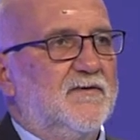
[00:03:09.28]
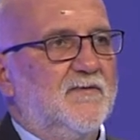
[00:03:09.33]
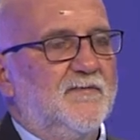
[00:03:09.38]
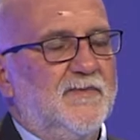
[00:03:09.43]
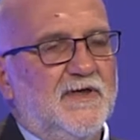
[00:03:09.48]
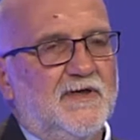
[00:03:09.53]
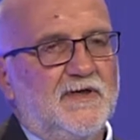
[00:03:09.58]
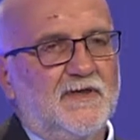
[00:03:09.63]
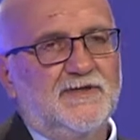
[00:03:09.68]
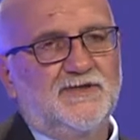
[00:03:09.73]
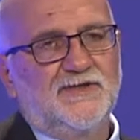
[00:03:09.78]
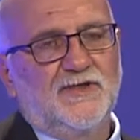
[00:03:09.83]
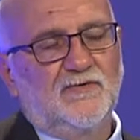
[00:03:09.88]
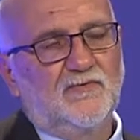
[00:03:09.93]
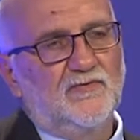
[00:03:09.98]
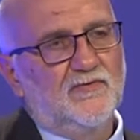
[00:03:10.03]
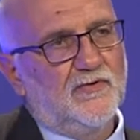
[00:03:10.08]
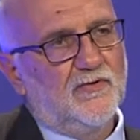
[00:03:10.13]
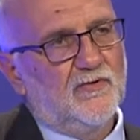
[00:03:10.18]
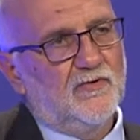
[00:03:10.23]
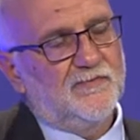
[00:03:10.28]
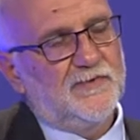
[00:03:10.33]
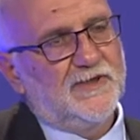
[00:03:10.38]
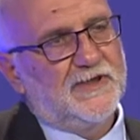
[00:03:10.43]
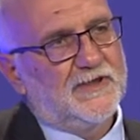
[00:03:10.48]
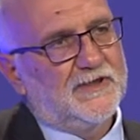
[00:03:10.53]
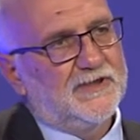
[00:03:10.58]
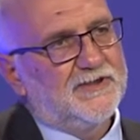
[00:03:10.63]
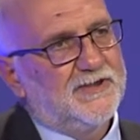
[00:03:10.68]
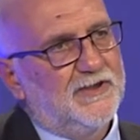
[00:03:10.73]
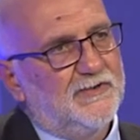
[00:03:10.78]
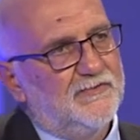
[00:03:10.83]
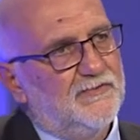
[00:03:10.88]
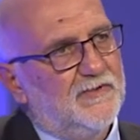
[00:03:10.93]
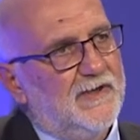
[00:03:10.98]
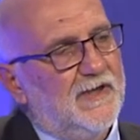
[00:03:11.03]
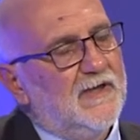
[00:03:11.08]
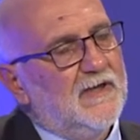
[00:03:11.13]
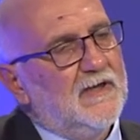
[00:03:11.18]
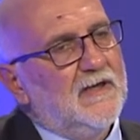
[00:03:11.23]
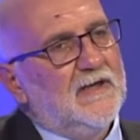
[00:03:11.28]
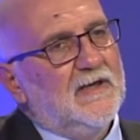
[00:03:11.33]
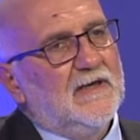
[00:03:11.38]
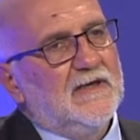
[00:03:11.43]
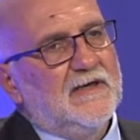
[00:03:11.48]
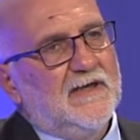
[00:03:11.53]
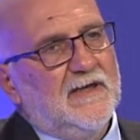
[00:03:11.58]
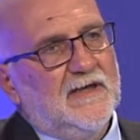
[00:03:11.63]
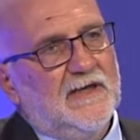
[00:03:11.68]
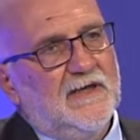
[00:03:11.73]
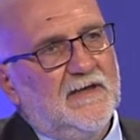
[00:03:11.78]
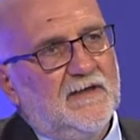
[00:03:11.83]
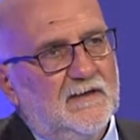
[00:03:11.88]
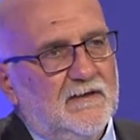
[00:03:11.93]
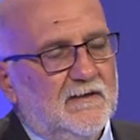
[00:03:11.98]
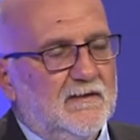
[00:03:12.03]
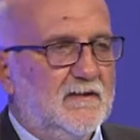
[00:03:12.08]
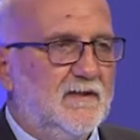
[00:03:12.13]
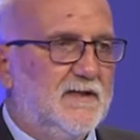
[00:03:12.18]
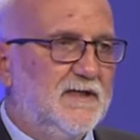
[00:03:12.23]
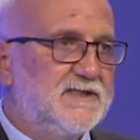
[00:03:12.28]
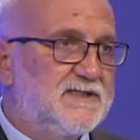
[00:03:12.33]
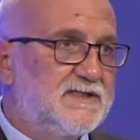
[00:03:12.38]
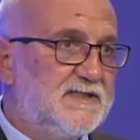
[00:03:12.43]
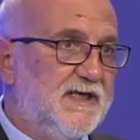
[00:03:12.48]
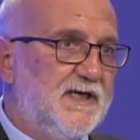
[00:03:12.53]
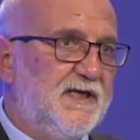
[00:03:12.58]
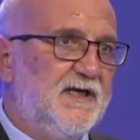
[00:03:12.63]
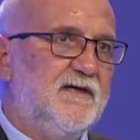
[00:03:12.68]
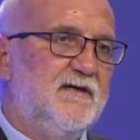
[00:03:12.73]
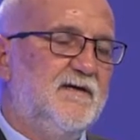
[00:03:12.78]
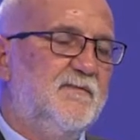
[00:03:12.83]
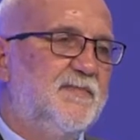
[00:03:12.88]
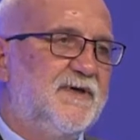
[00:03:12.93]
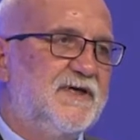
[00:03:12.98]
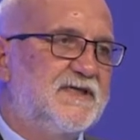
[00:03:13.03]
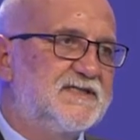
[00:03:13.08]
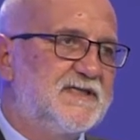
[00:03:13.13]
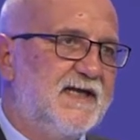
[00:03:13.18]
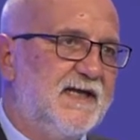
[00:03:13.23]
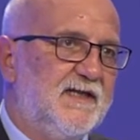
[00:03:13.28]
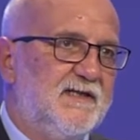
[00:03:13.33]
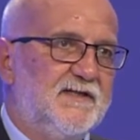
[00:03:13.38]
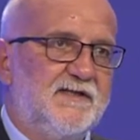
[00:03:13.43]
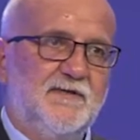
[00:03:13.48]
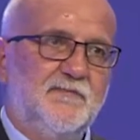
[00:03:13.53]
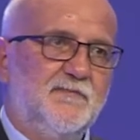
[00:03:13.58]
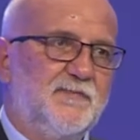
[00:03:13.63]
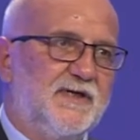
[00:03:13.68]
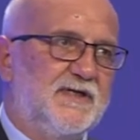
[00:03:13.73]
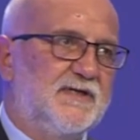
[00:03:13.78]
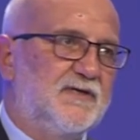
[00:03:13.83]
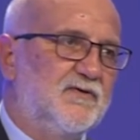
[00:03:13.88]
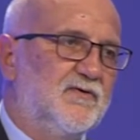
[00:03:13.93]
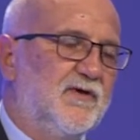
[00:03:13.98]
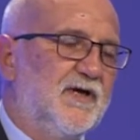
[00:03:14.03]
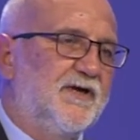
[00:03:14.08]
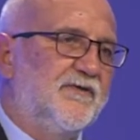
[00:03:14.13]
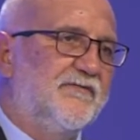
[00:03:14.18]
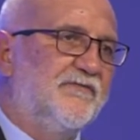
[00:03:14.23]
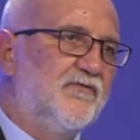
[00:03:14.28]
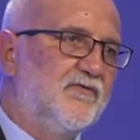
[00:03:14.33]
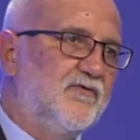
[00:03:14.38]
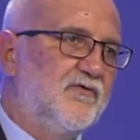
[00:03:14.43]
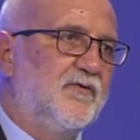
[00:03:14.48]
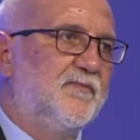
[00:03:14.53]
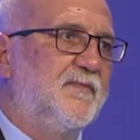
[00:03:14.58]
We have genes BRC1 or 2,